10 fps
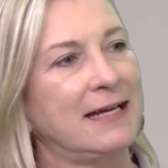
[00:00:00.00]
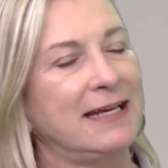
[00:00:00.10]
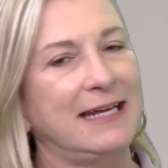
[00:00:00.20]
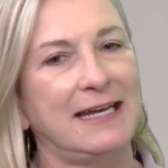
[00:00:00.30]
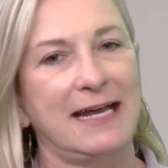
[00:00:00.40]

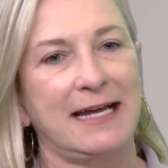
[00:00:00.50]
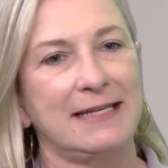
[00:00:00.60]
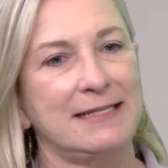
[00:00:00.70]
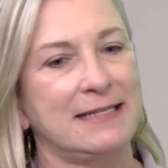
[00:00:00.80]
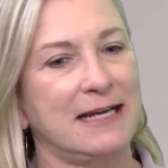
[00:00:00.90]
It
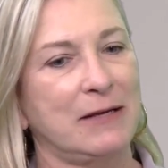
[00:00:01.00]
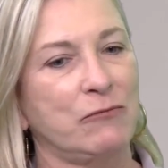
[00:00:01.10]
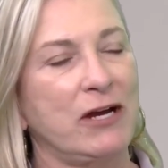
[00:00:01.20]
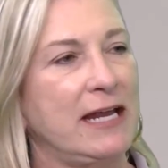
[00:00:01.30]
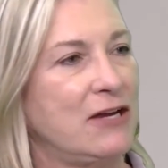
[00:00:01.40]
has
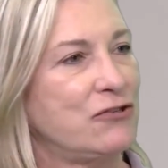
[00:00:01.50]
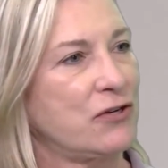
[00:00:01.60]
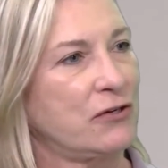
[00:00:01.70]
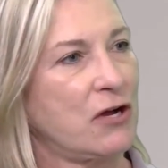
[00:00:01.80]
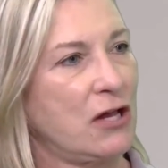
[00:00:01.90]
radiation
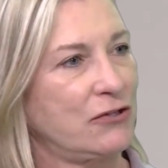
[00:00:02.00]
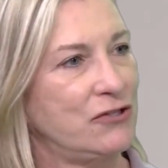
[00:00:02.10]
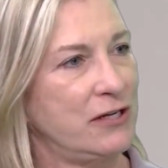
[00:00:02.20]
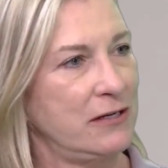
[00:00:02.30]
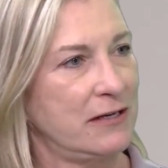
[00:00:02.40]

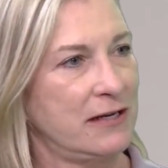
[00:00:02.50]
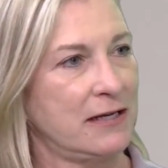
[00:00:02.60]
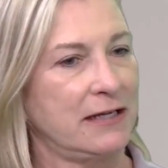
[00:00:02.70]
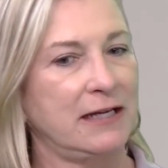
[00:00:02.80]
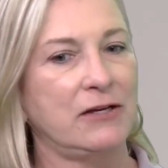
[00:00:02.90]
oncology
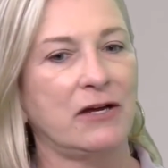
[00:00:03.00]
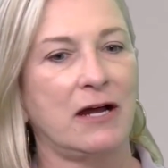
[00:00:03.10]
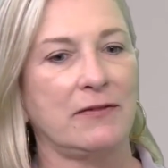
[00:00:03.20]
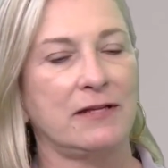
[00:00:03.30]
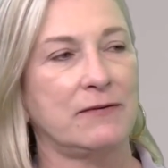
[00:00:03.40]

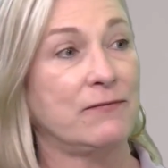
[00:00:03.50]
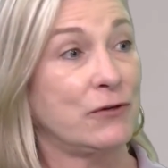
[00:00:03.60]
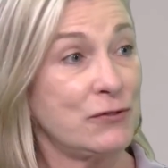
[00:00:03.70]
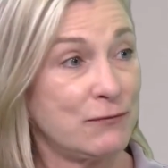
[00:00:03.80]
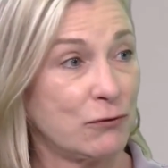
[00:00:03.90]
on the
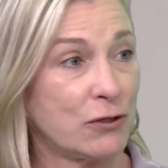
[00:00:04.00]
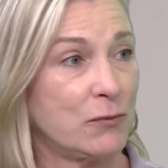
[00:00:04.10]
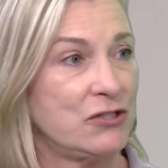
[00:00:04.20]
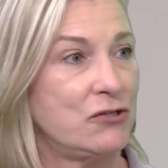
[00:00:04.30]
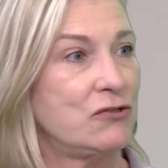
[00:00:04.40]
first floor,
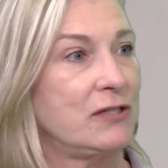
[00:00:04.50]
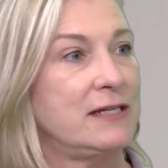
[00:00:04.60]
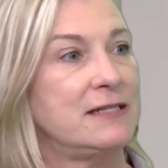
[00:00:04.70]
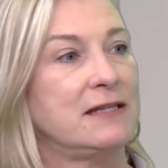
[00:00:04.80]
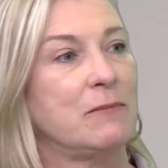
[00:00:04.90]
which usually
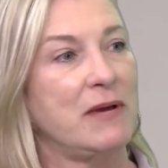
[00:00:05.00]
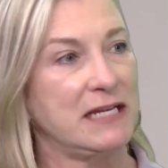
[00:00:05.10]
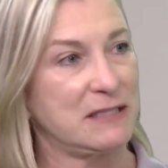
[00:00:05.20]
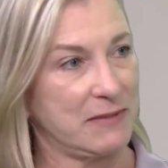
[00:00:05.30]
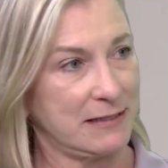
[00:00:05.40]
is in the
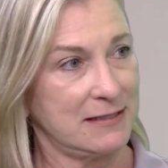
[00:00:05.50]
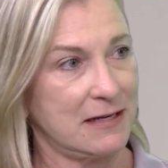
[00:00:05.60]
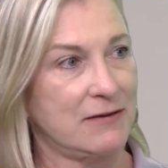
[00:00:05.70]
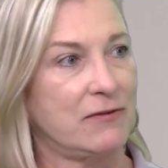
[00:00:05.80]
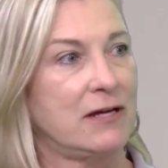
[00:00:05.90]
basement
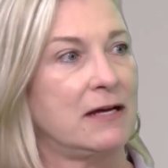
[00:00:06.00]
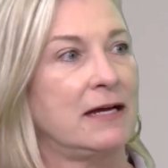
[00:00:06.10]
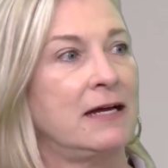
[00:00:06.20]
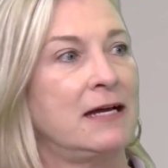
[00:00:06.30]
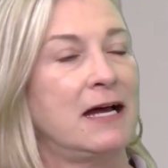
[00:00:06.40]
of a
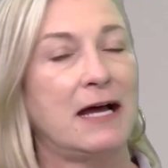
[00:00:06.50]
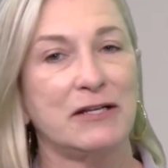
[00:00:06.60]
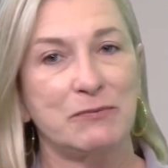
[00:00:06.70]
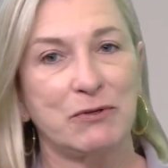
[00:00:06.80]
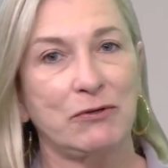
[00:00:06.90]

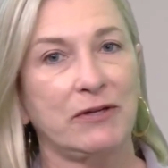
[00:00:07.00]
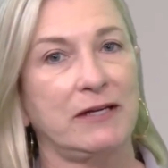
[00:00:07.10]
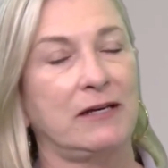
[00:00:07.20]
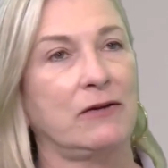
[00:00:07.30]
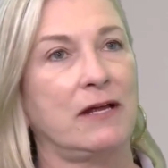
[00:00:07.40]
hospital,
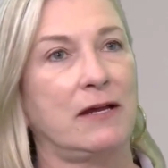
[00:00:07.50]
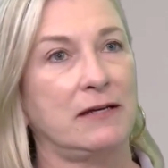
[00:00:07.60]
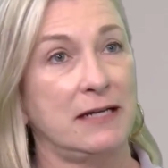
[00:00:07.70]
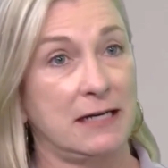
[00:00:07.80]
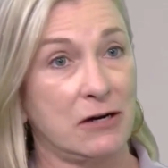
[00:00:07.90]
and
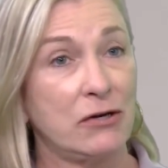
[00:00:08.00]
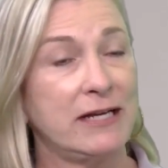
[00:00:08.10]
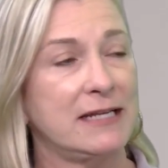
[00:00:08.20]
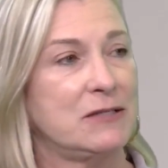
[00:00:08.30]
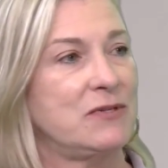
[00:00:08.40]
in our
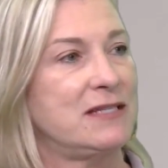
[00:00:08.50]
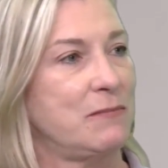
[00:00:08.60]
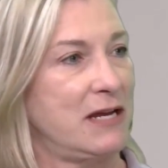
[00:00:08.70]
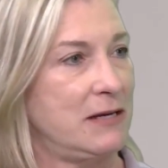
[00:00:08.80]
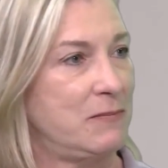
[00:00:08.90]
case, it was in
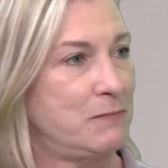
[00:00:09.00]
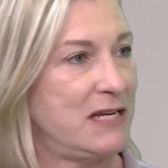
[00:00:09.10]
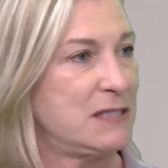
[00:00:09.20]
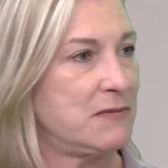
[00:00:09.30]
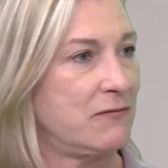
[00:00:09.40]
the
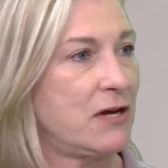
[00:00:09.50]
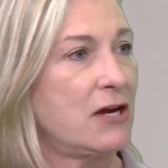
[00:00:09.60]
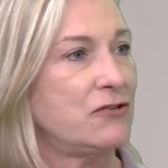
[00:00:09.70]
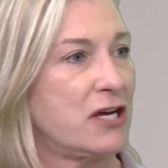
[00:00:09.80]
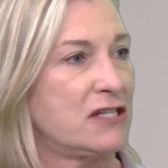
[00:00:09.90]
basement of
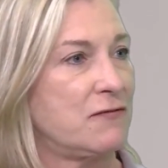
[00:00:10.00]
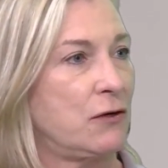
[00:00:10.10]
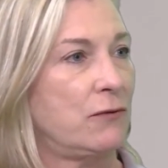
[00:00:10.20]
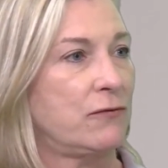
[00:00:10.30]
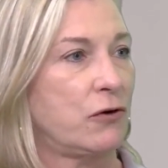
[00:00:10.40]
Cottage
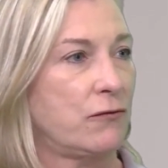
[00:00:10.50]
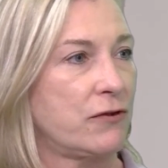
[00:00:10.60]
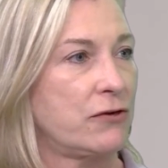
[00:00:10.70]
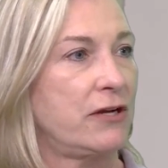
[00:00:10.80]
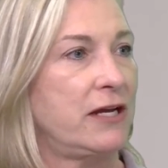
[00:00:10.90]
Hospital for over
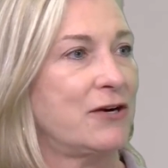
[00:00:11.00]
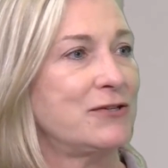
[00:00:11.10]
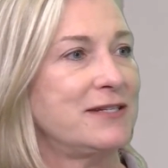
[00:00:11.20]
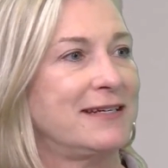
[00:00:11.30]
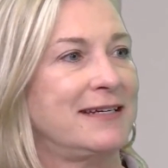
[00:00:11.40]
30 years.